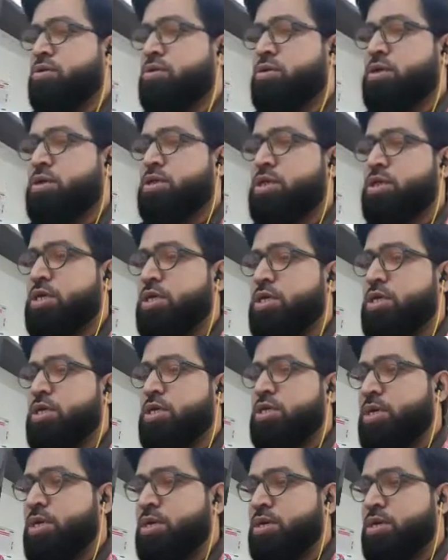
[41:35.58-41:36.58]
So it says
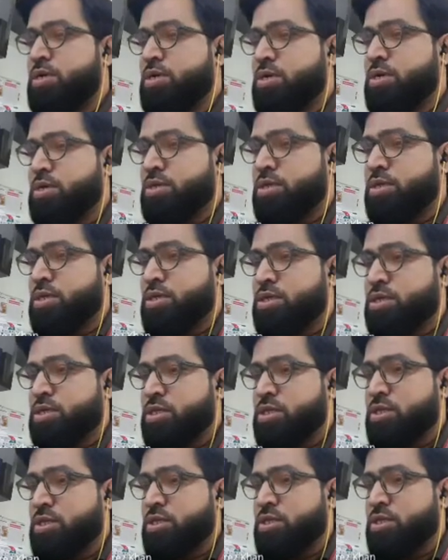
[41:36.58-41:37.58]
me this
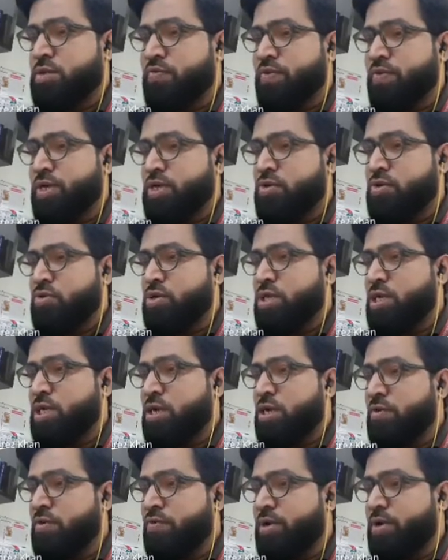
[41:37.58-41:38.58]
is the
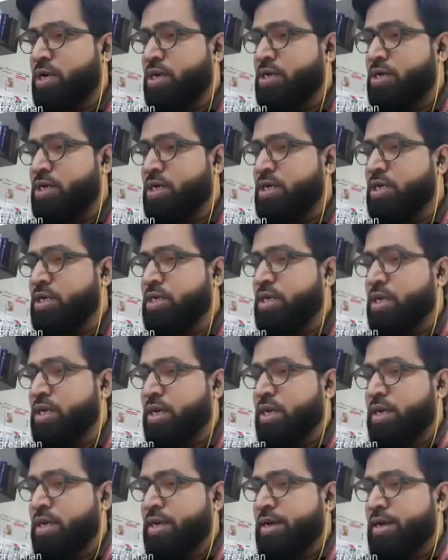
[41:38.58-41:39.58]
factorial of 30,
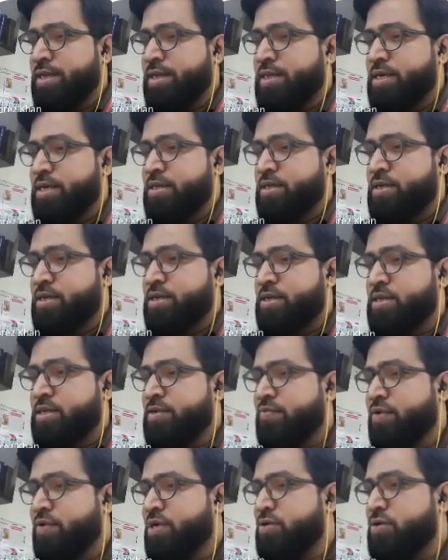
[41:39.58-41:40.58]
and then return
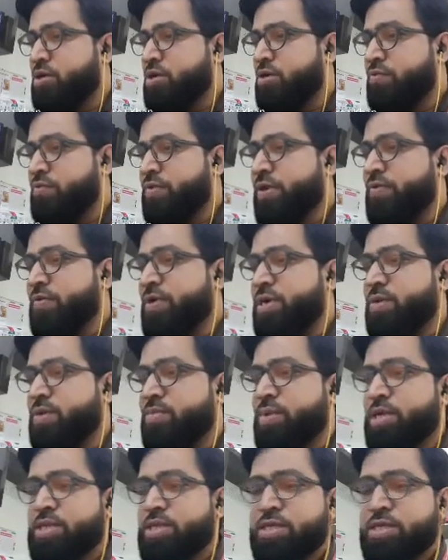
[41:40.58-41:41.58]
the factorial of given
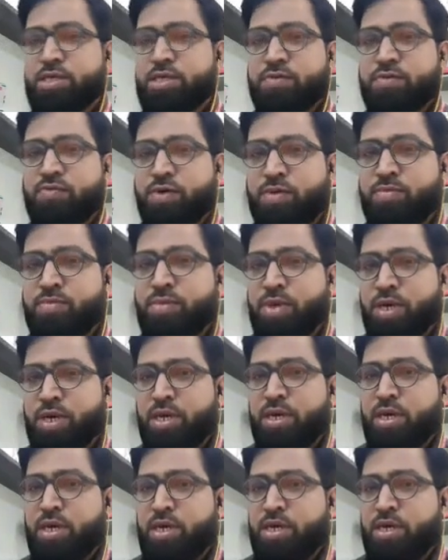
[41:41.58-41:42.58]
number. This is from
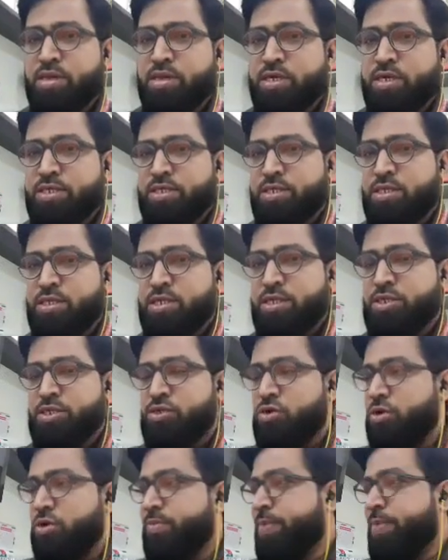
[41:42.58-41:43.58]

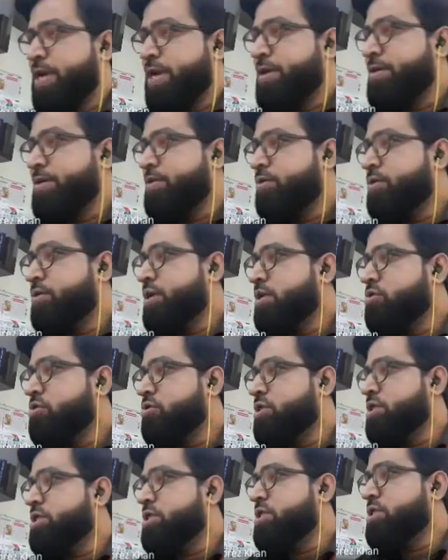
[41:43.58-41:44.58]
session6.py. Okay, so
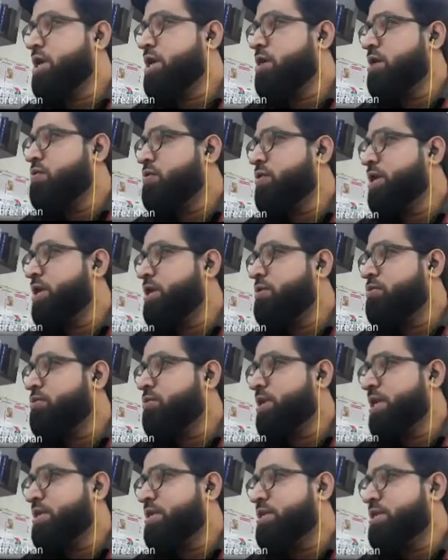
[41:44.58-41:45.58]
this is how you can
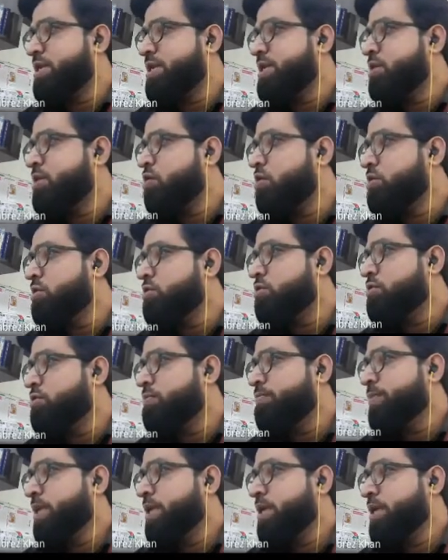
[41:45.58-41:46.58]
do cascading
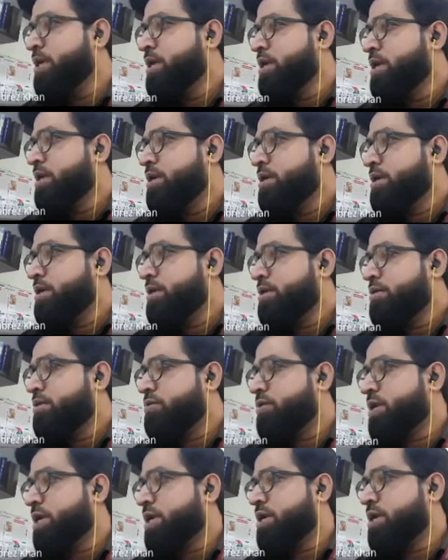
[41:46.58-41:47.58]
also.
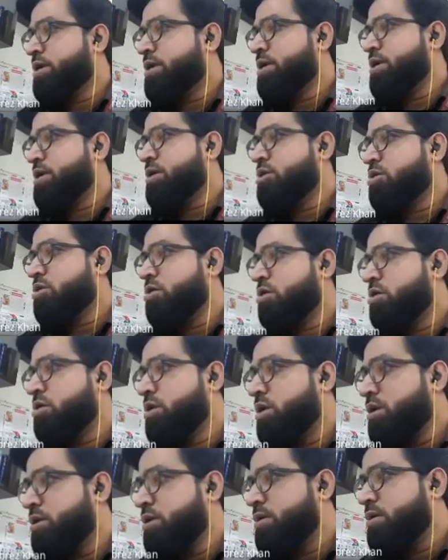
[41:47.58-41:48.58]
You can
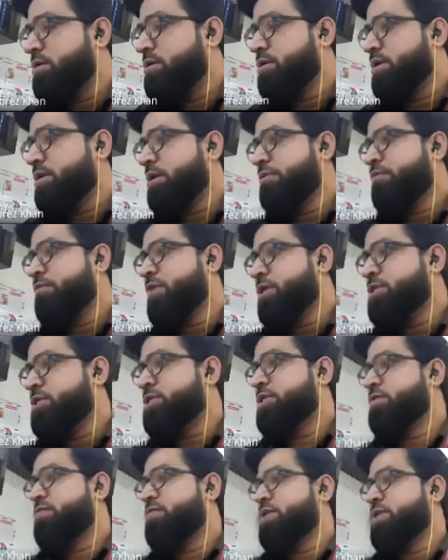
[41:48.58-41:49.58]
call a
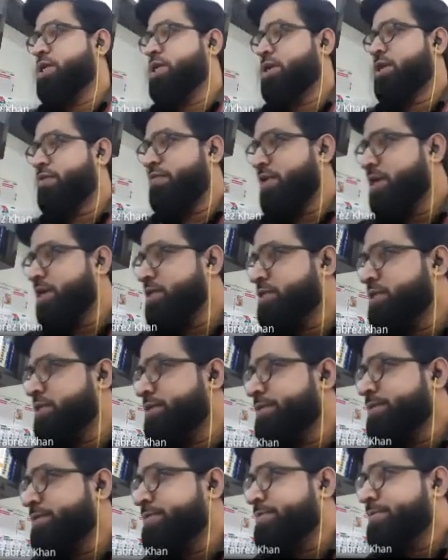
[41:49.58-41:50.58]
function within a
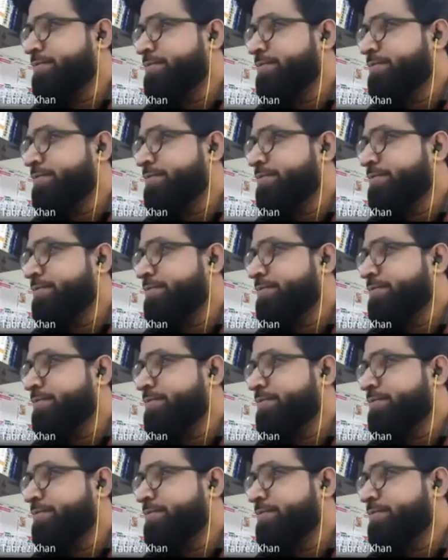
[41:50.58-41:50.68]
function.